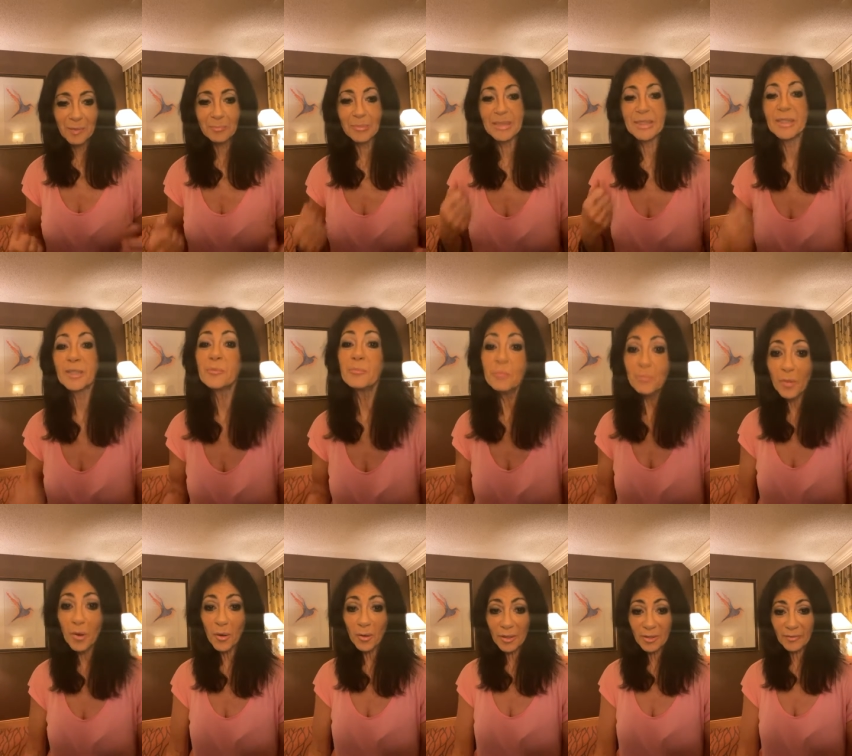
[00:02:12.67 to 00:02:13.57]
but to
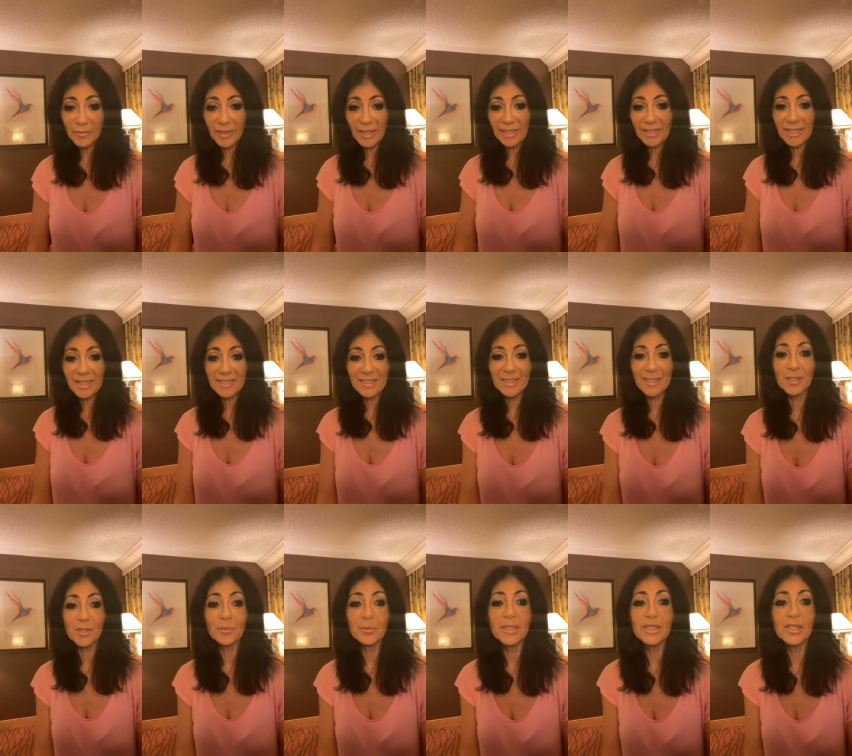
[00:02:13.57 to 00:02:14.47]
motivate us
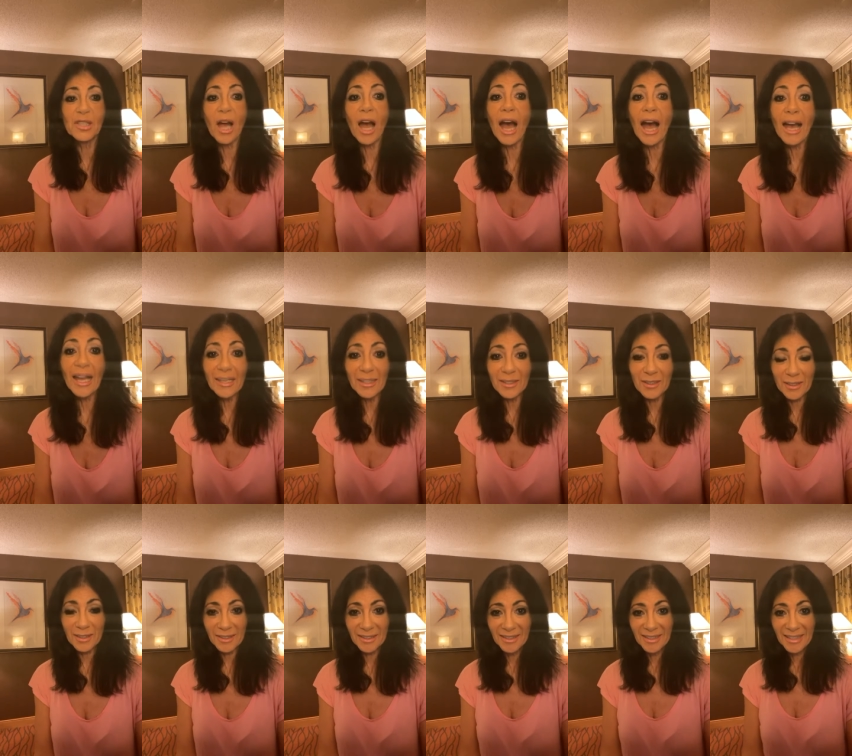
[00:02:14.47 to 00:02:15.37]
to reach
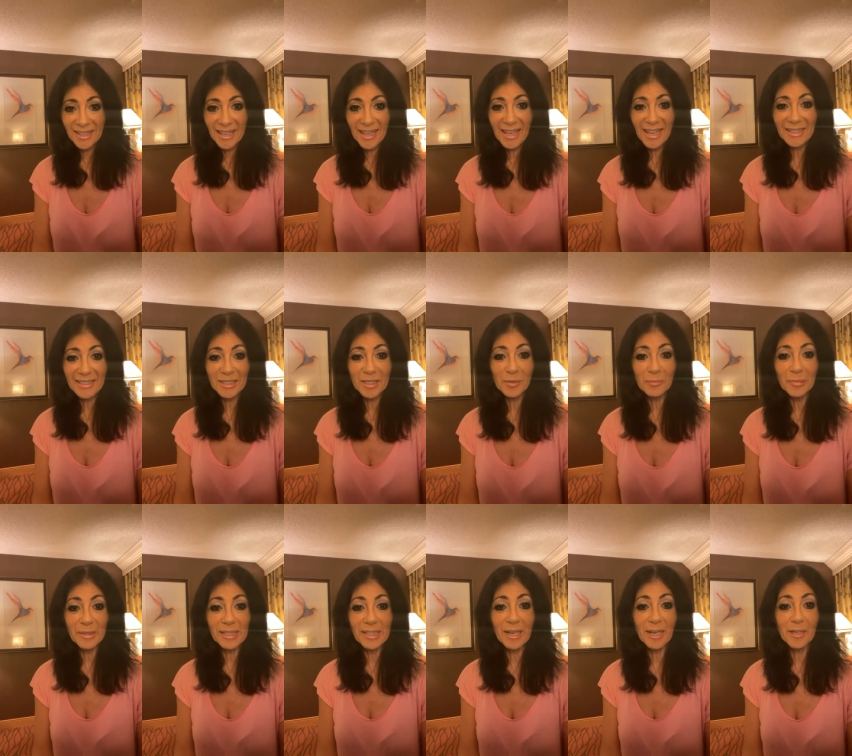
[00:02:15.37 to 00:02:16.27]
higher and to
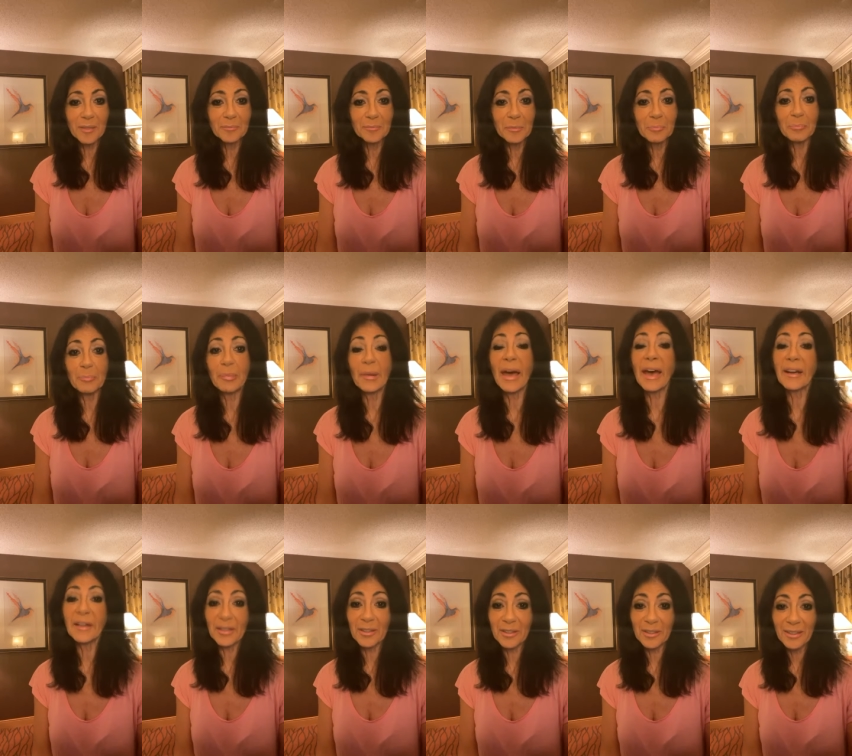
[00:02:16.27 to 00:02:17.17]
become
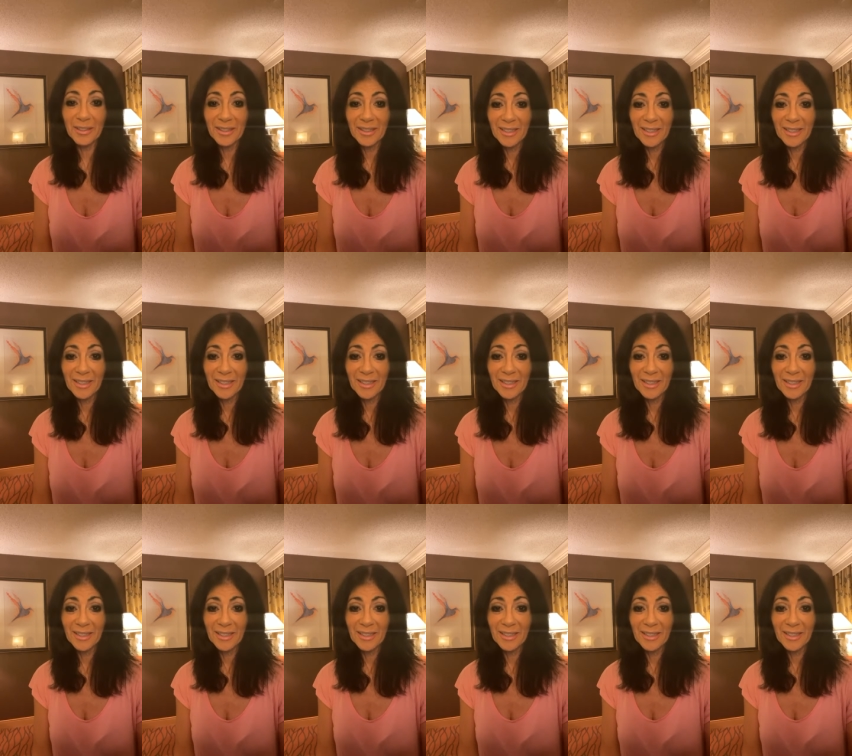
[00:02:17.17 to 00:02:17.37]
better,